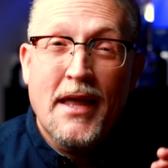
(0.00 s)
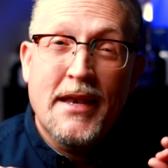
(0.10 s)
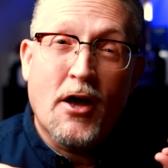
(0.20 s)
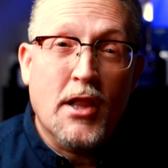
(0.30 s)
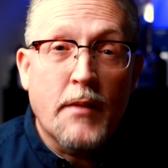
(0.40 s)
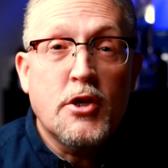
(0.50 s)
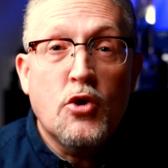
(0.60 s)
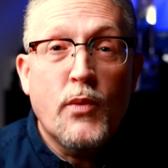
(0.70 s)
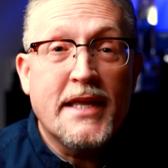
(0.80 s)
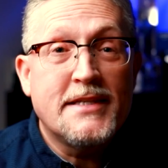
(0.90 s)
Now, Club de
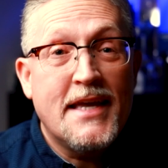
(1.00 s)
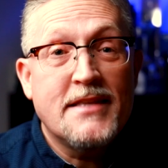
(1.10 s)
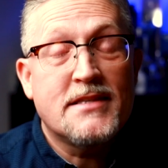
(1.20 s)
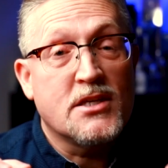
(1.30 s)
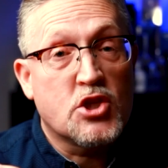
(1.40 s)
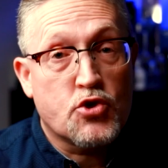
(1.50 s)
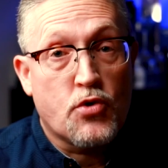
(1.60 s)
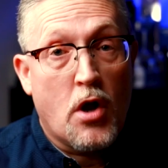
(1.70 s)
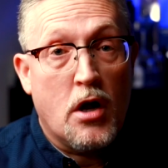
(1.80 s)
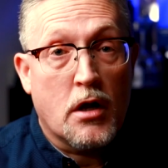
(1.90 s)
Nuit Intense is
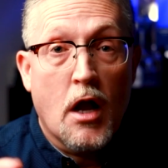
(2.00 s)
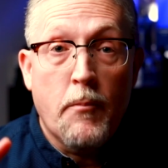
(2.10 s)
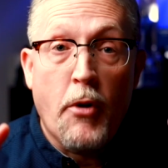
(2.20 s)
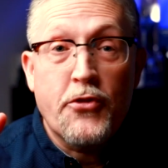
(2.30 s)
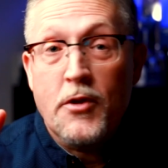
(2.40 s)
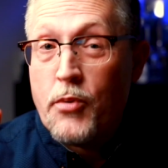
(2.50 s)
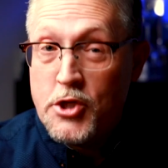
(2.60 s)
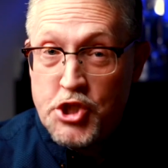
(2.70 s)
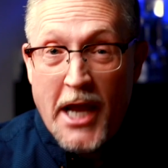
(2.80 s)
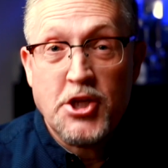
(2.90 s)
strong, both in
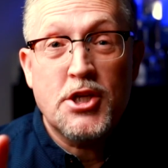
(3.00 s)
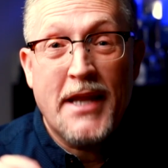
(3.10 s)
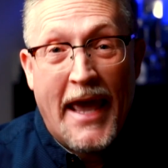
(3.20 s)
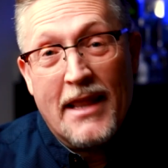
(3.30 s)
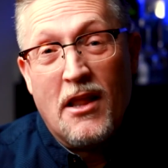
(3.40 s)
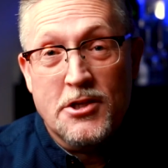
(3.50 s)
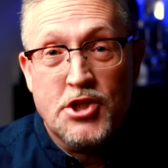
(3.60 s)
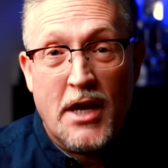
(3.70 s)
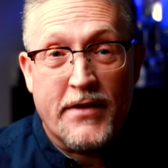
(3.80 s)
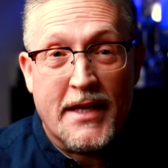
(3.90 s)
projection and
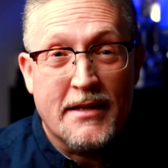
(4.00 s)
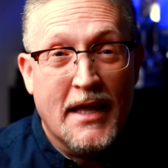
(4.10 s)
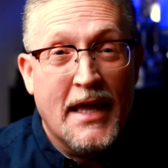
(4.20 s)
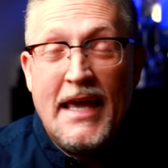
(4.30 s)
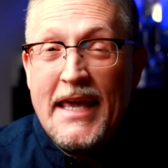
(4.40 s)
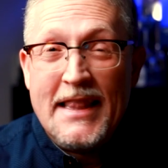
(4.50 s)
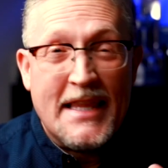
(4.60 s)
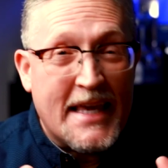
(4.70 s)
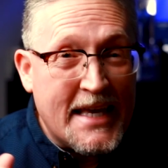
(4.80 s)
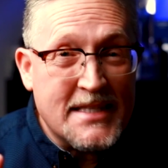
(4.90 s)
longevity. It'll
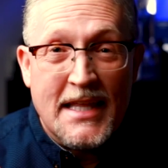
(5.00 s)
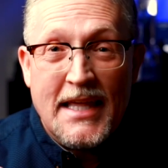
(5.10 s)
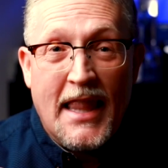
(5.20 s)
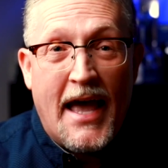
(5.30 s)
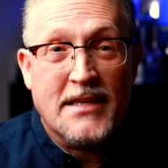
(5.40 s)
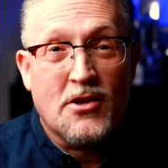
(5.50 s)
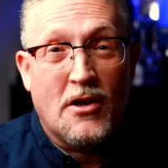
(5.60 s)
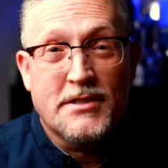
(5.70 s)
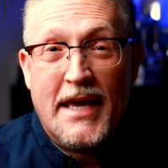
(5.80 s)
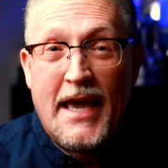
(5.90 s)
easily last
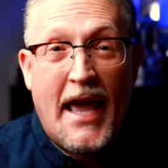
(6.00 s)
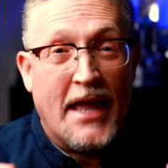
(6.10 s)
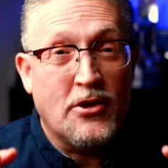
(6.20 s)
all day, and